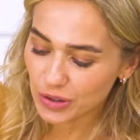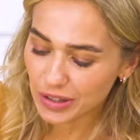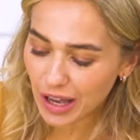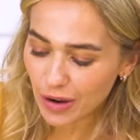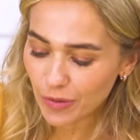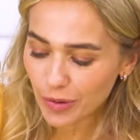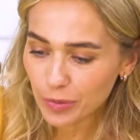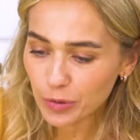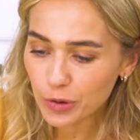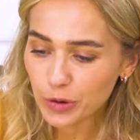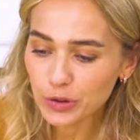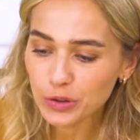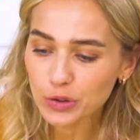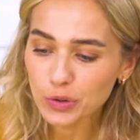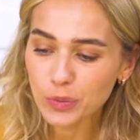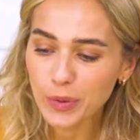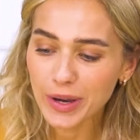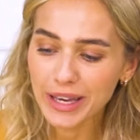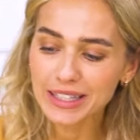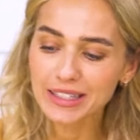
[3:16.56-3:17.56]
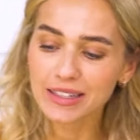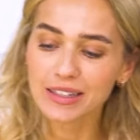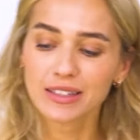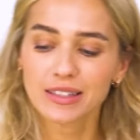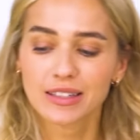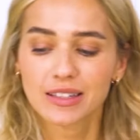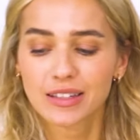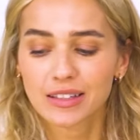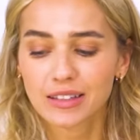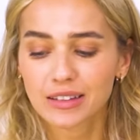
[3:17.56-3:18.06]
now I'm going to wait
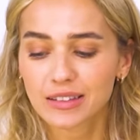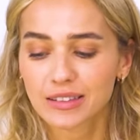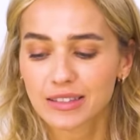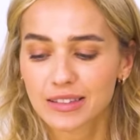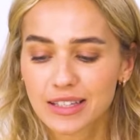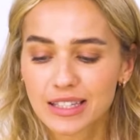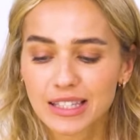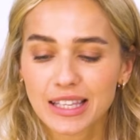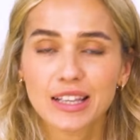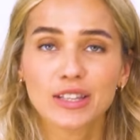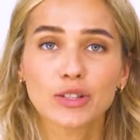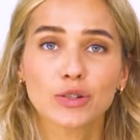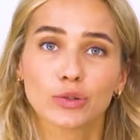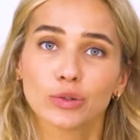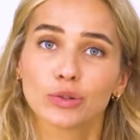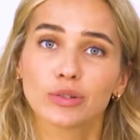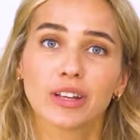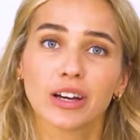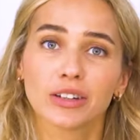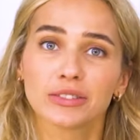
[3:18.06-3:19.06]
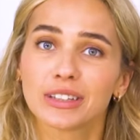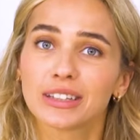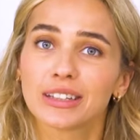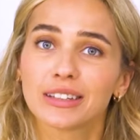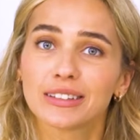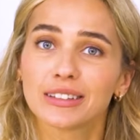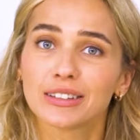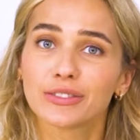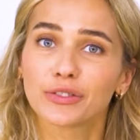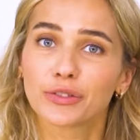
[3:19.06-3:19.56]
until this has cooled down a
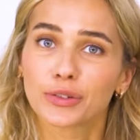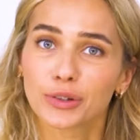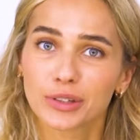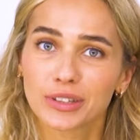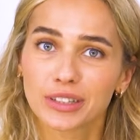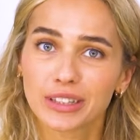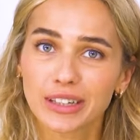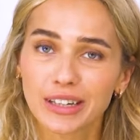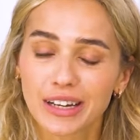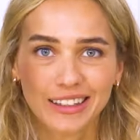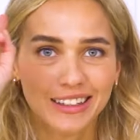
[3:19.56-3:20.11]
little further.